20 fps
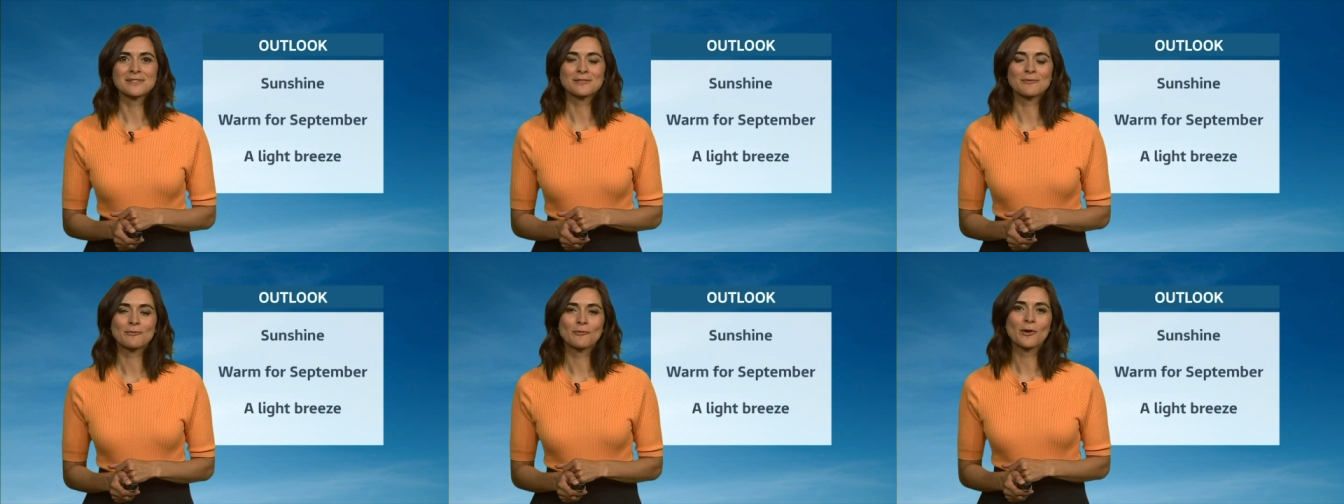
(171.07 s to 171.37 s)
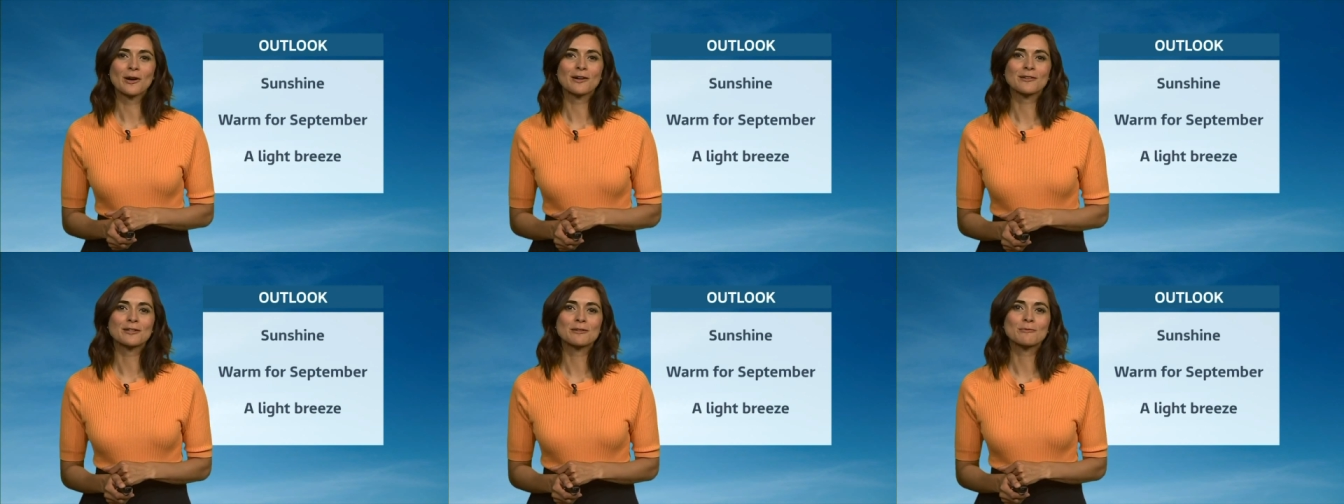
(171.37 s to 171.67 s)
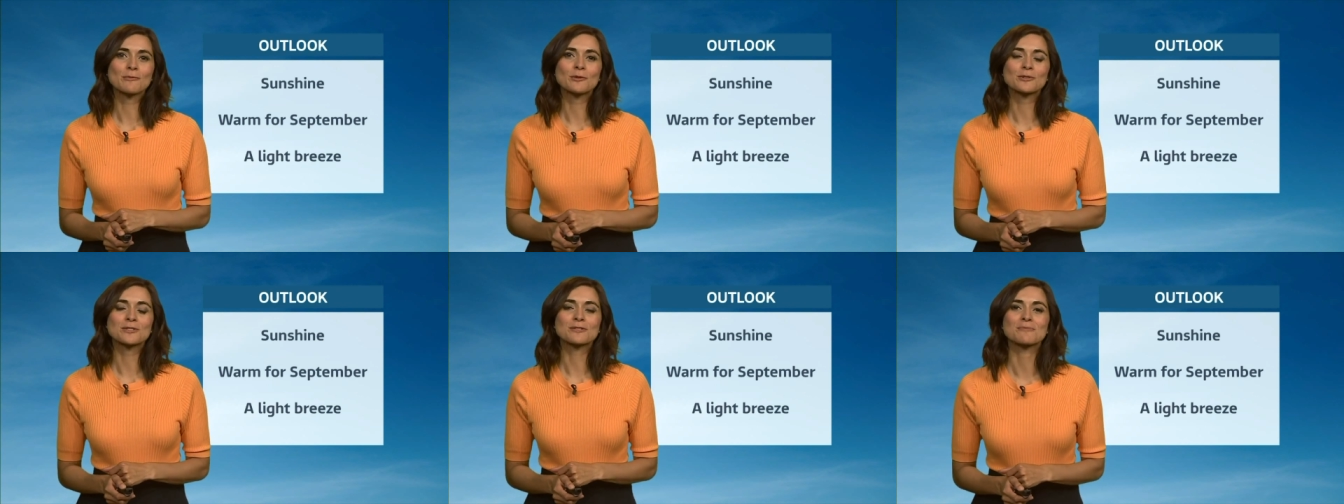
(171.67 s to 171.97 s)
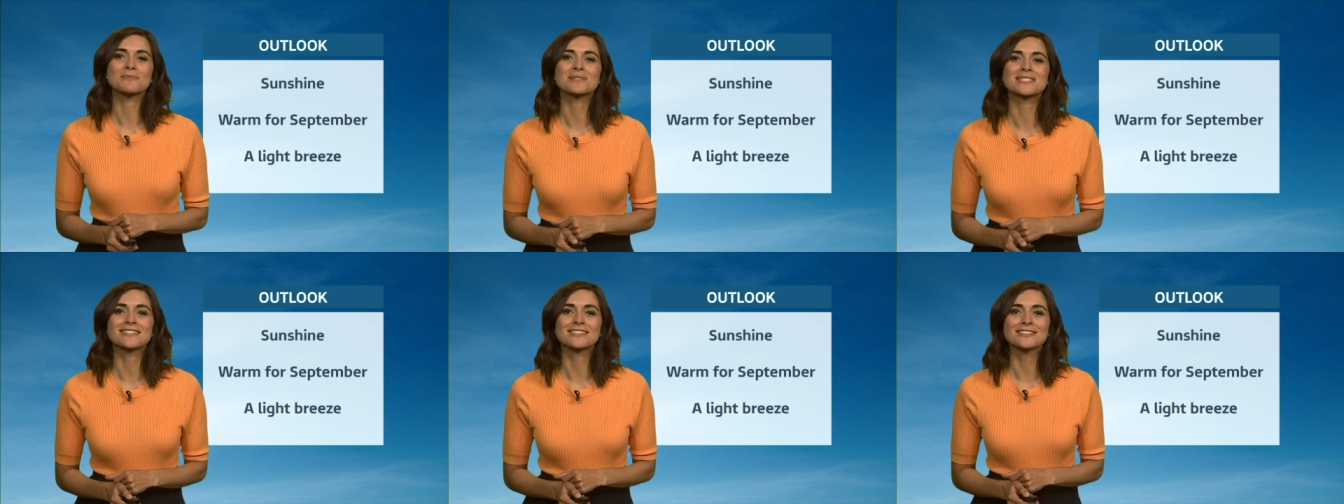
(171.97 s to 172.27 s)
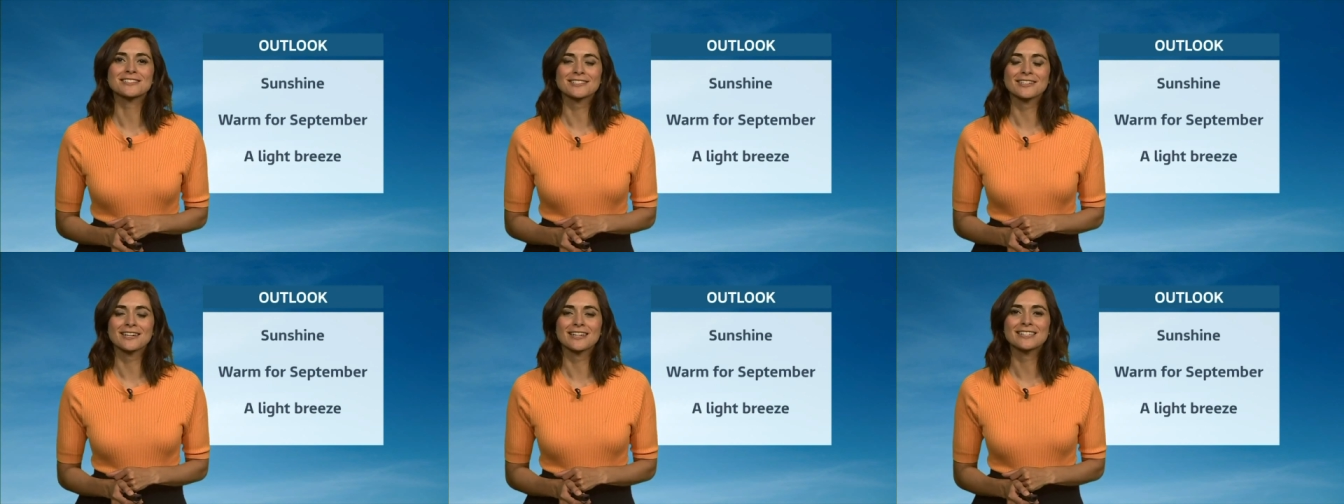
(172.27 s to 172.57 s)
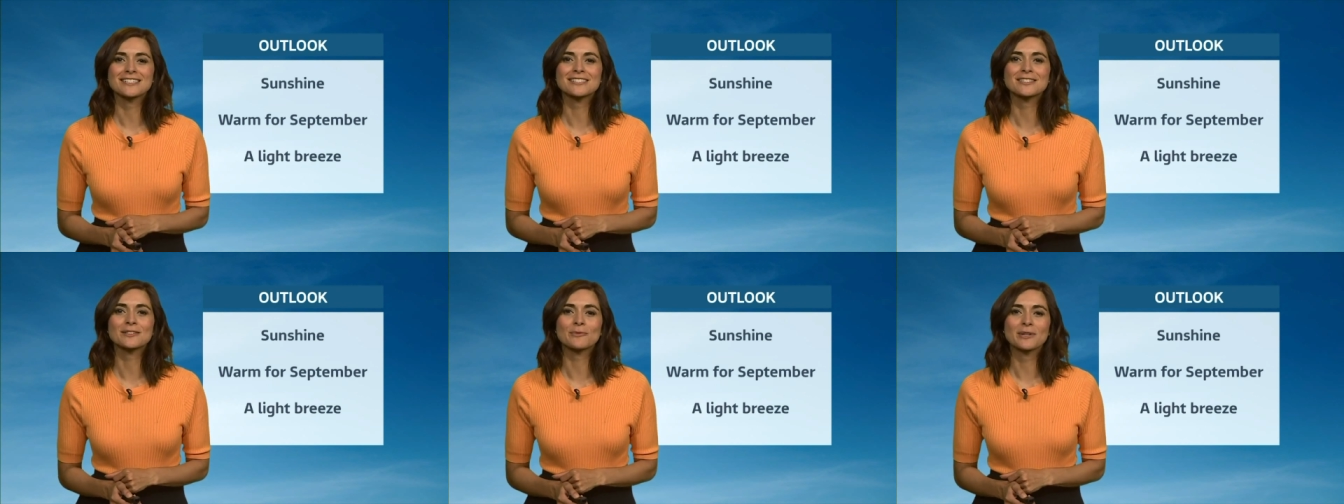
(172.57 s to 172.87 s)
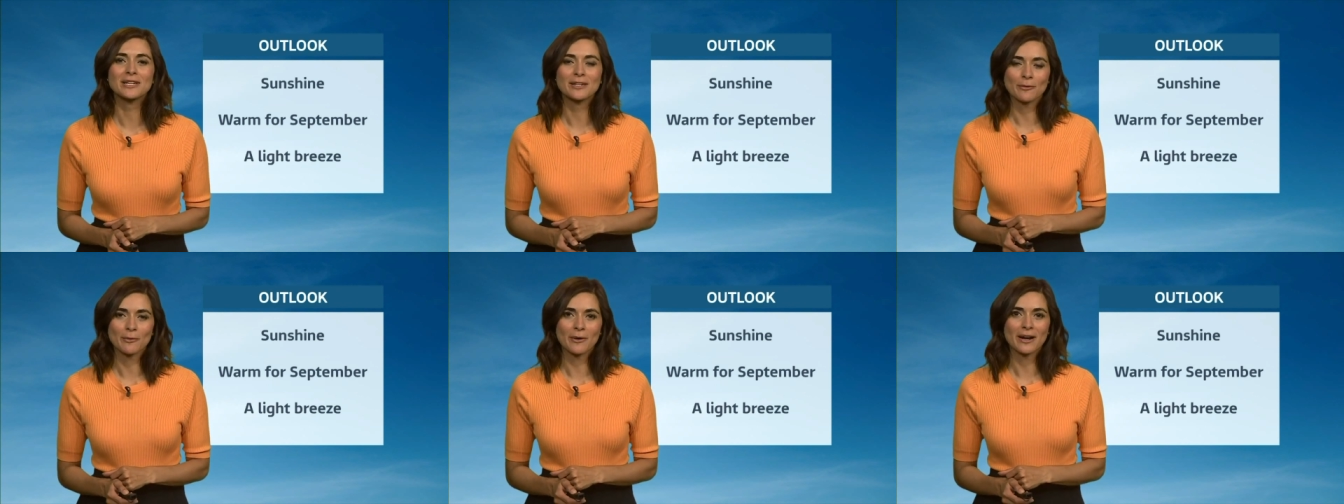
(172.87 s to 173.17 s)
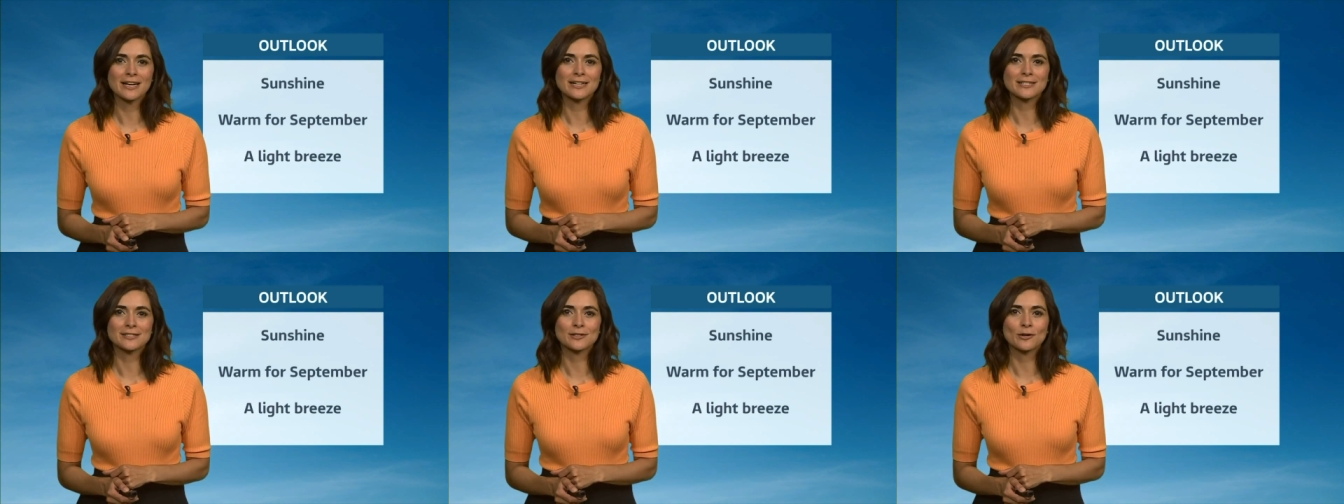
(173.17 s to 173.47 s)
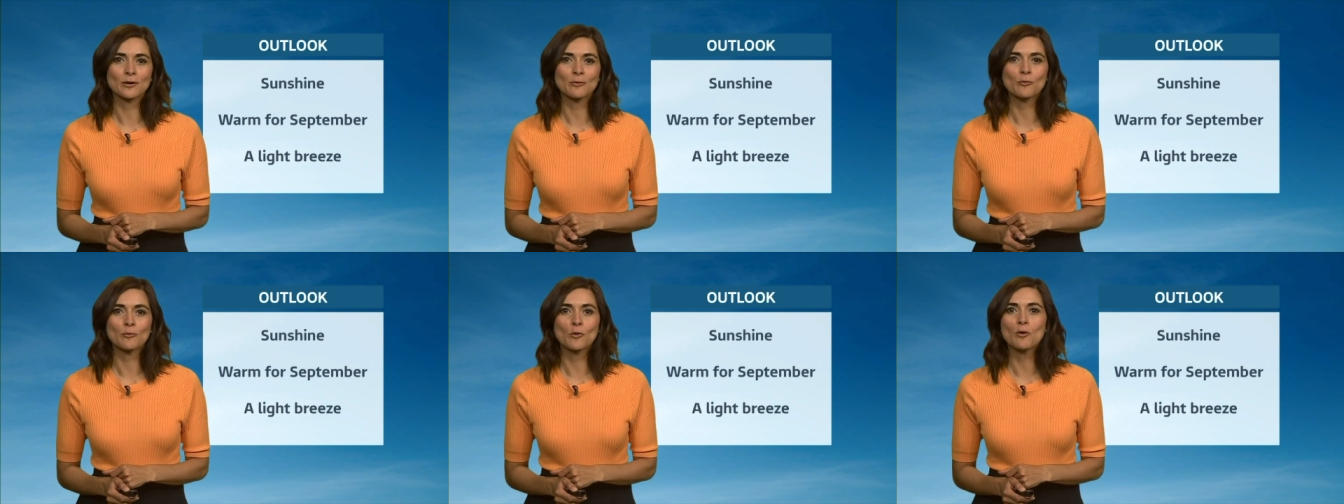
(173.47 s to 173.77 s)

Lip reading: some welcome autumn sunshine as the week wears on,